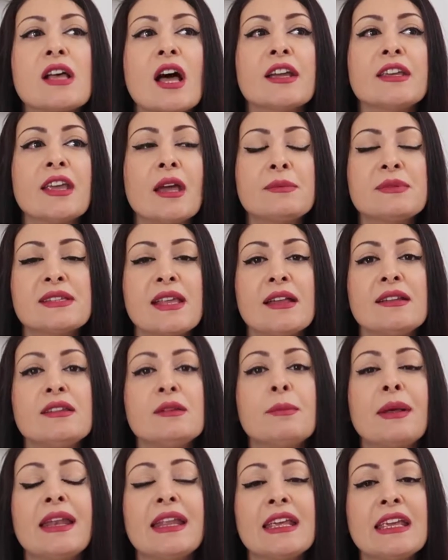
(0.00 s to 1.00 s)
I kept sending
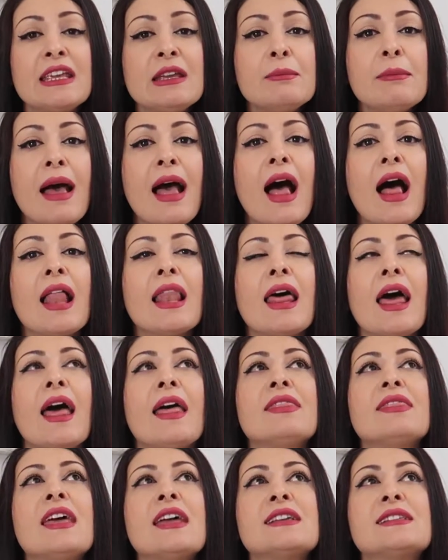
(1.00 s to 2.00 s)
them an email,
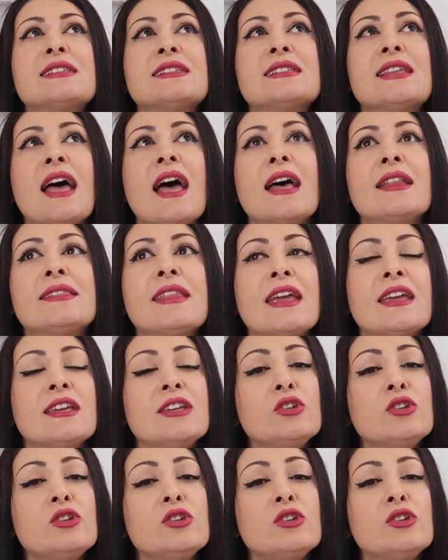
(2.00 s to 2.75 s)
and they said,